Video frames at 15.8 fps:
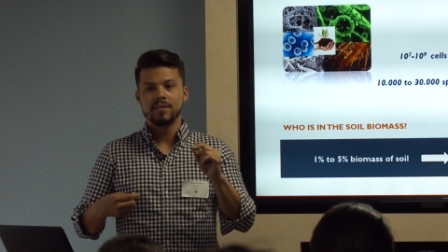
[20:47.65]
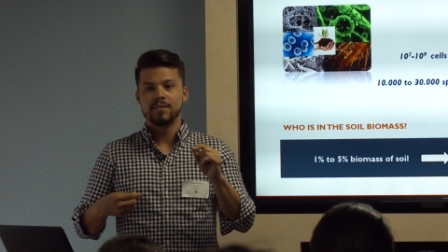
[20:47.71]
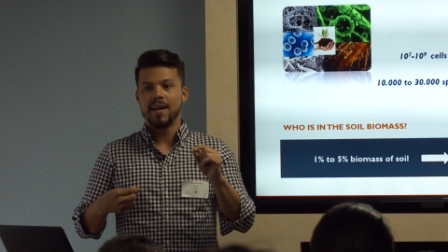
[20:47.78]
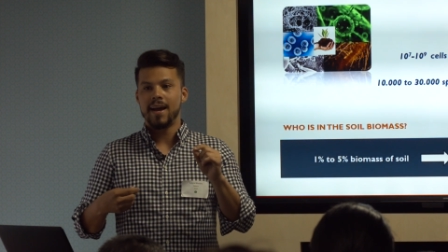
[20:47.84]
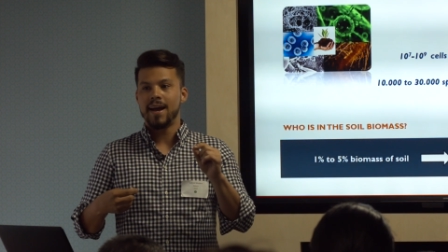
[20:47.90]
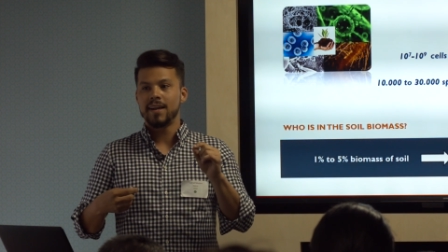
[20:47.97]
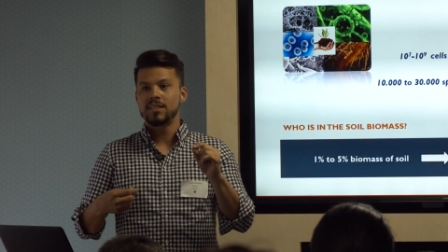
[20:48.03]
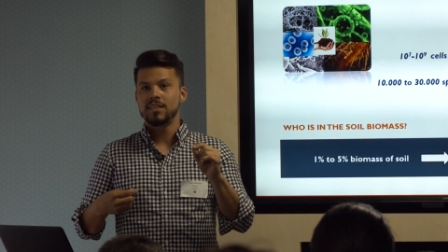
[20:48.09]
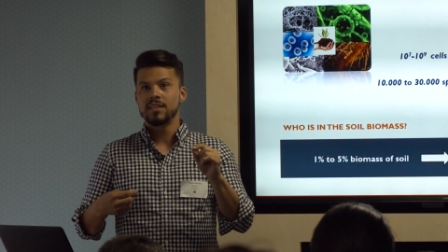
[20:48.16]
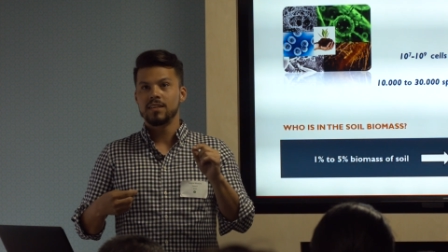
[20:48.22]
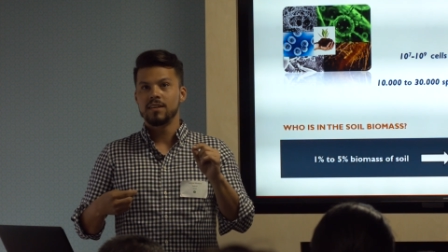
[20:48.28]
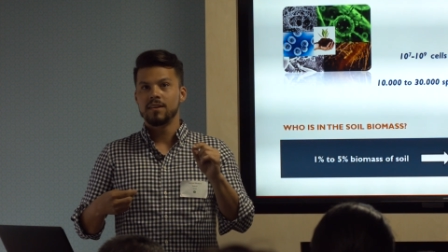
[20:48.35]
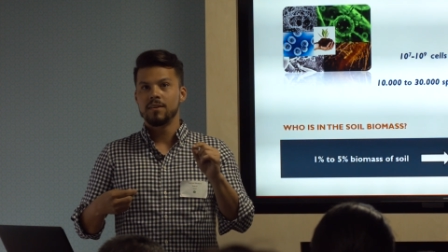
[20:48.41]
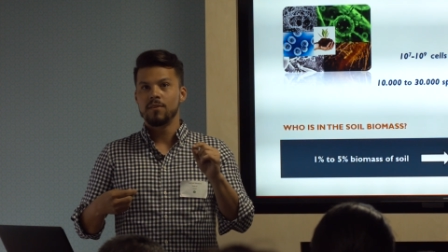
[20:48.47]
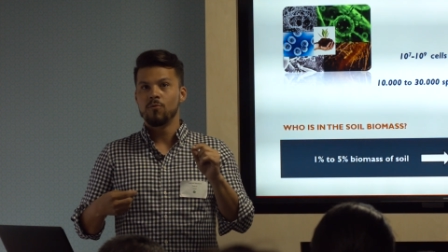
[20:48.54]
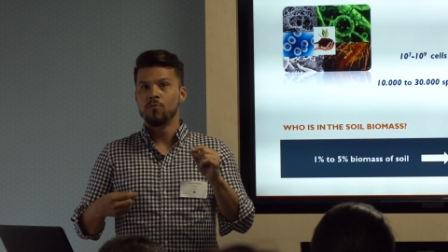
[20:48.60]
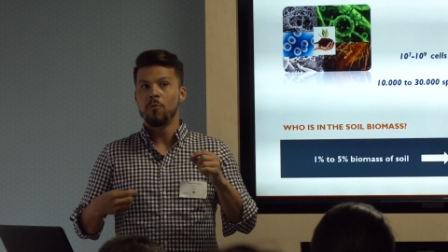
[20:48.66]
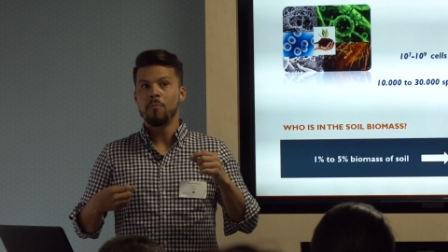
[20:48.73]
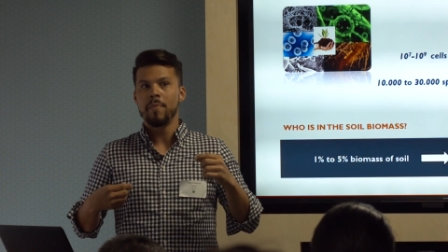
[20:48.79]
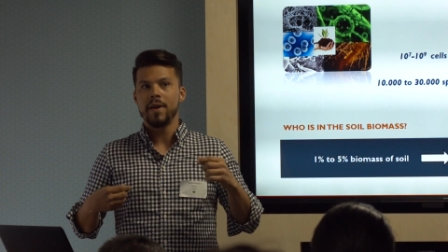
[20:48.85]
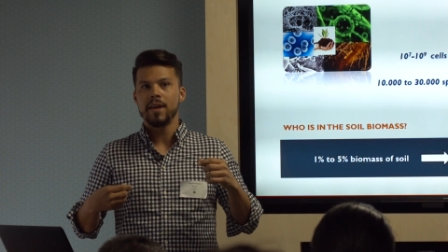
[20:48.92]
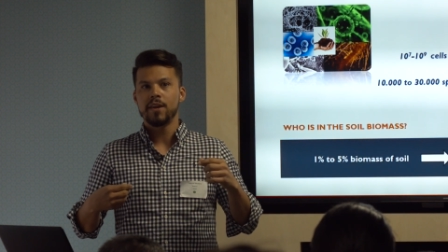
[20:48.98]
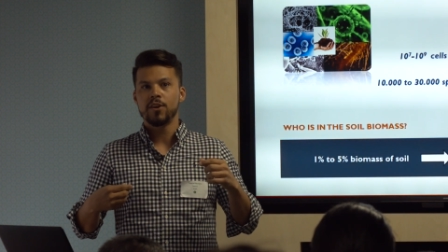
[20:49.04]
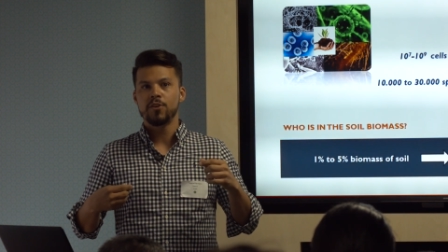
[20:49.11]
that will
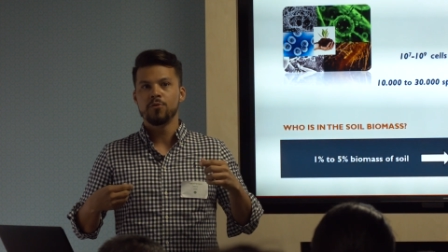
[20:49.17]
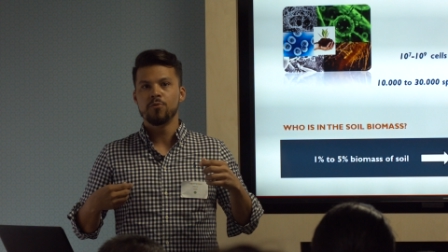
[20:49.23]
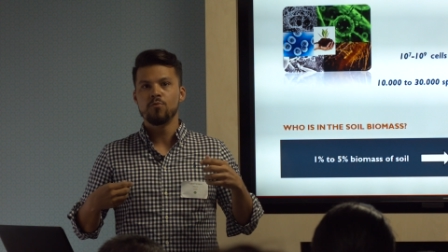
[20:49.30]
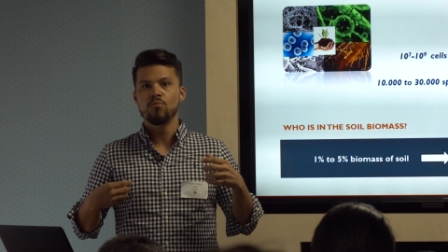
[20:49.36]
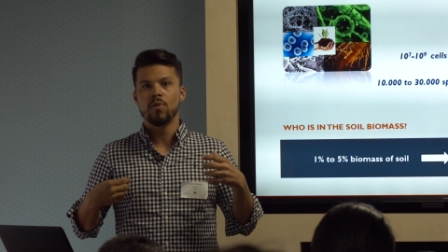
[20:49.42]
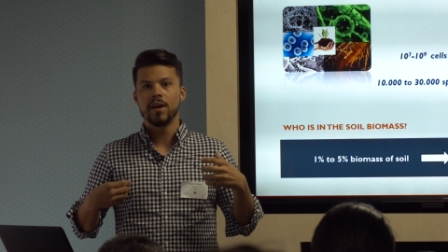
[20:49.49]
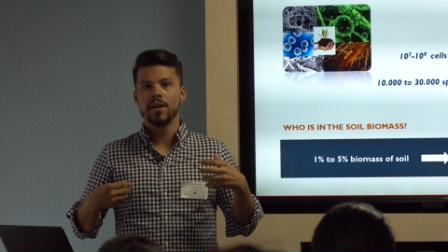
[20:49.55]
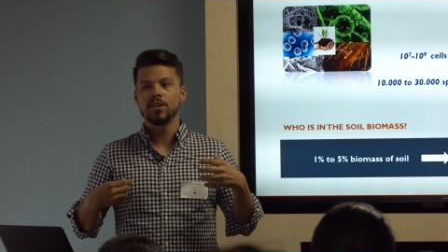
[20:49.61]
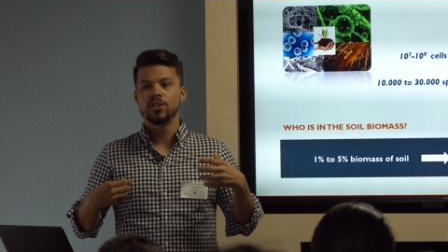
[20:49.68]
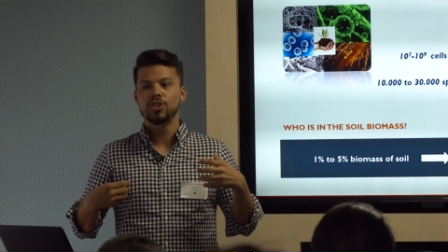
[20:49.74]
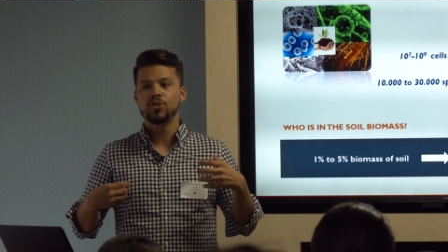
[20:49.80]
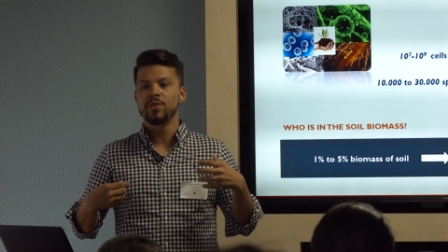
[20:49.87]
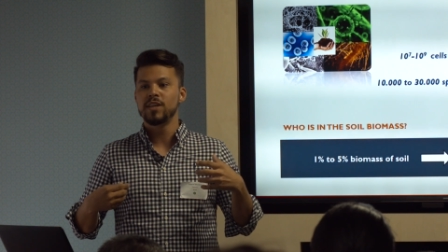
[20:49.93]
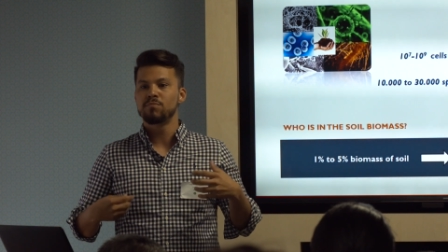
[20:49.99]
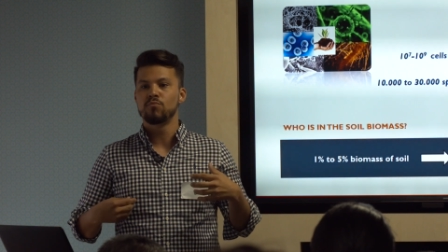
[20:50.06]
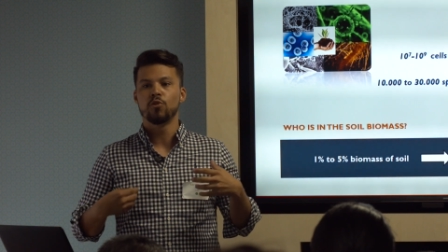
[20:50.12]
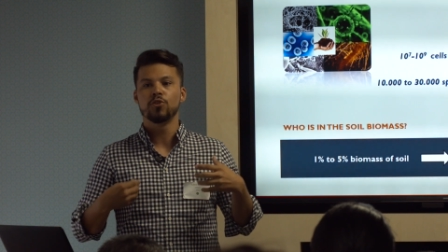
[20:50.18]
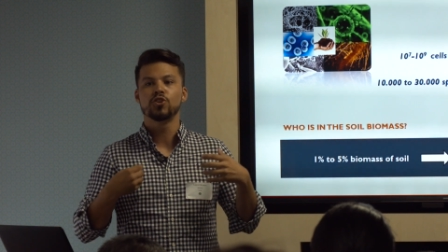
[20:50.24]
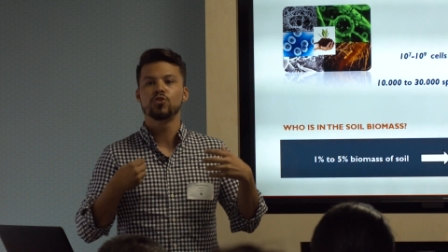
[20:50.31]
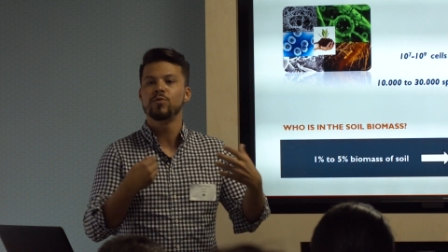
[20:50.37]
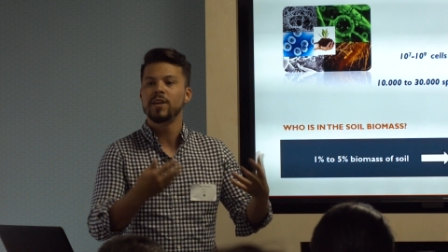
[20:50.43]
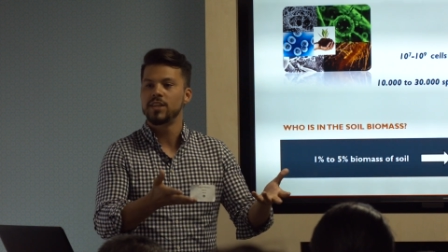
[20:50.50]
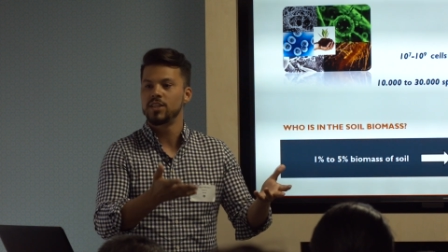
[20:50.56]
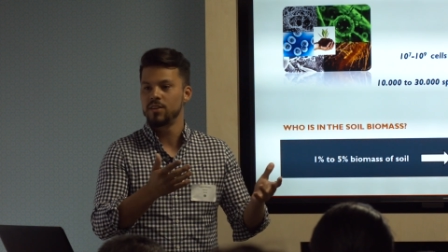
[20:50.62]
make you want to eat more
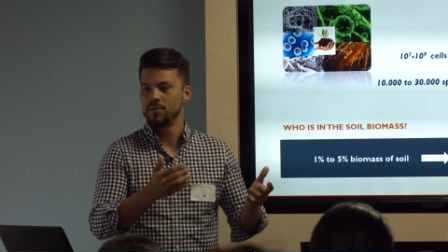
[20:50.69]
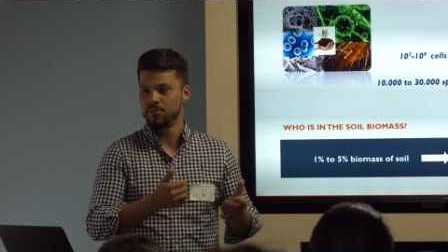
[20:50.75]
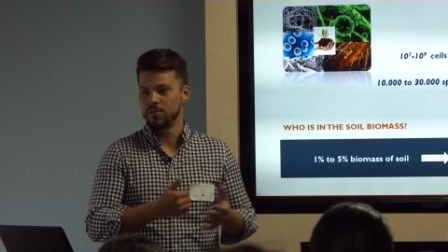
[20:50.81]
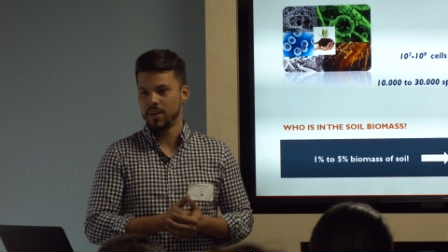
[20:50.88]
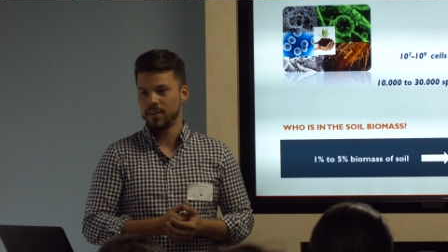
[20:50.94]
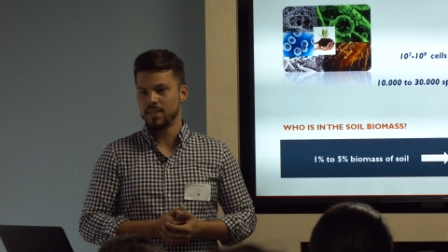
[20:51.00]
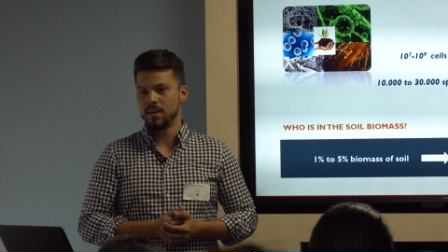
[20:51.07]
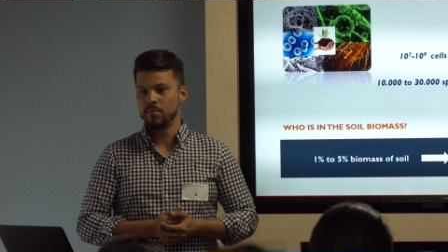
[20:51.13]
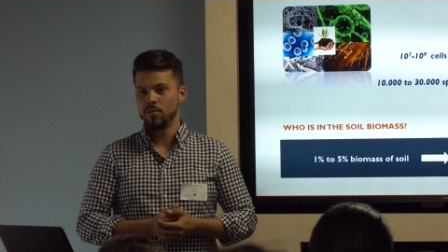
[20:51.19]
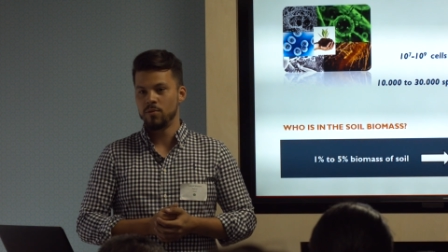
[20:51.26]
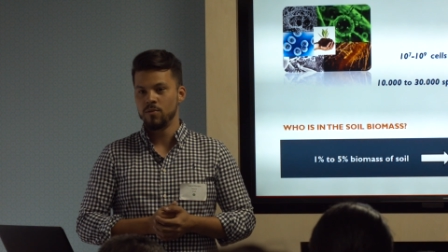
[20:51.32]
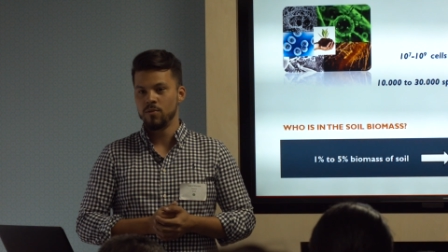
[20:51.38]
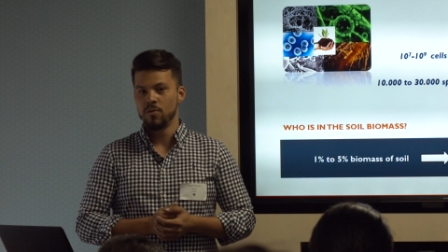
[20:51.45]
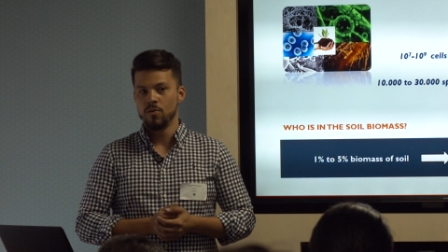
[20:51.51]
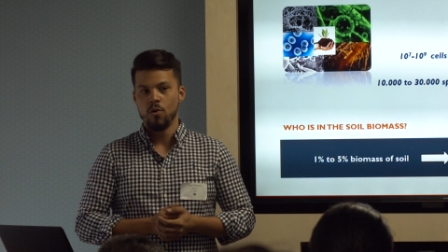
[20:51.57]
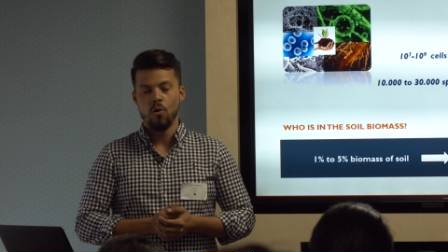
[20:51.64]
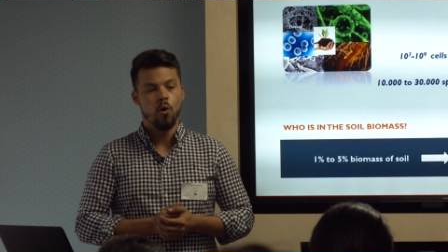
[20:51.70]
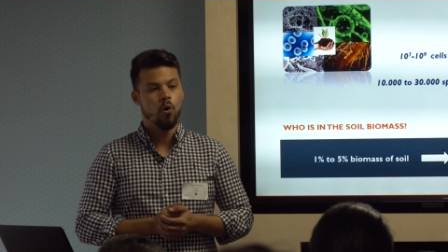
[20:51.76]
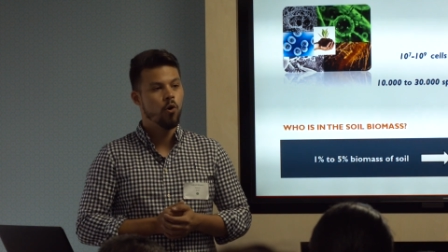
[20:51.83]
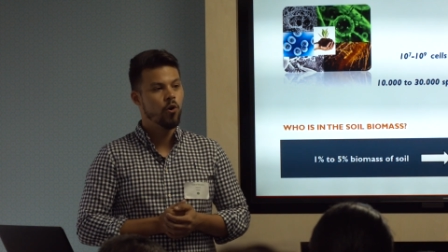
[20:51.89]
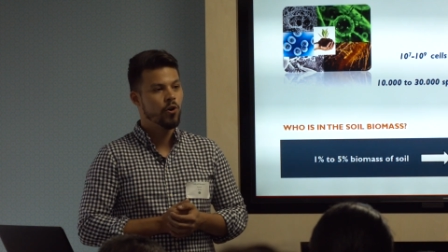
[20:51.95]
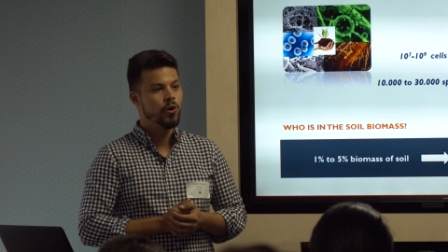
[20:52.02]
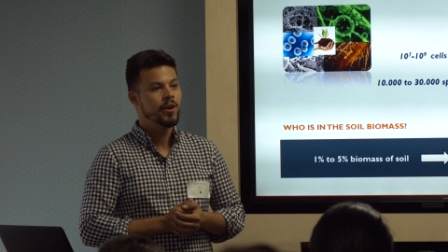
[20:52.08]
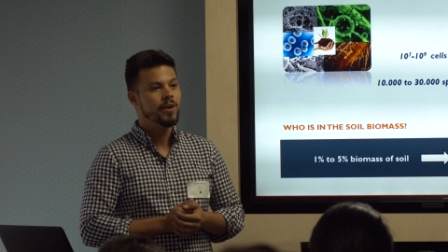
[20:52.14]
sweet, for example.
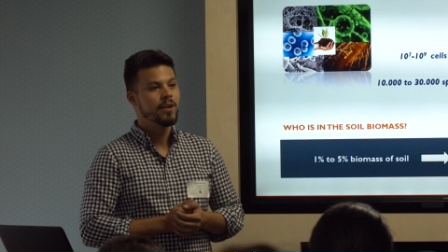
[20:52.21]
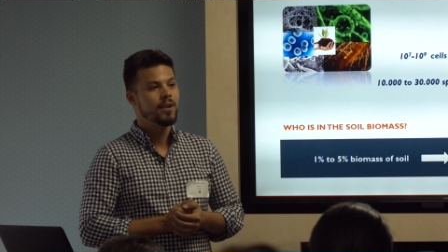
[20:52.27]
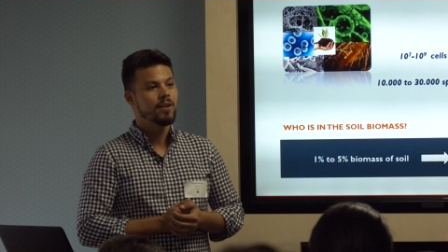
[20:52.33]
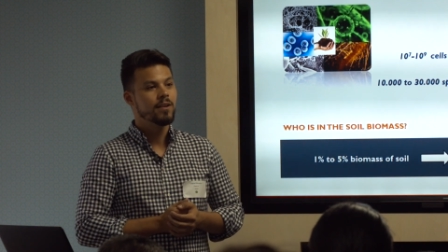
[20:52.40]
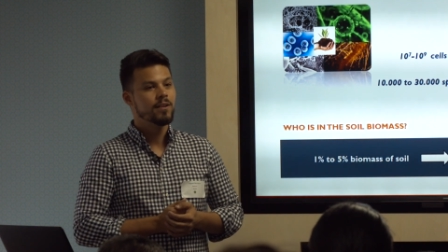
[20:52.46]
Or